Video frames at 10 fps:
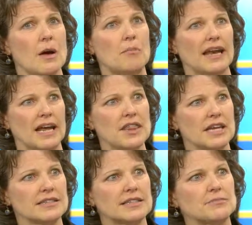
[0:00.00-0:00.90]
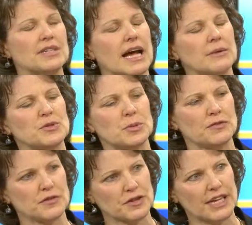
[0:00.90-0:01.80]
but I think sometimes we
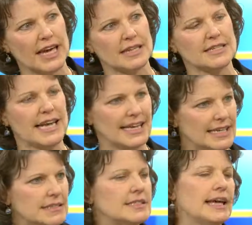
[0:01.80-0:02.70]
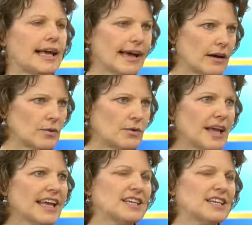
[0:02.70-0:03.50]
forget day in, day out,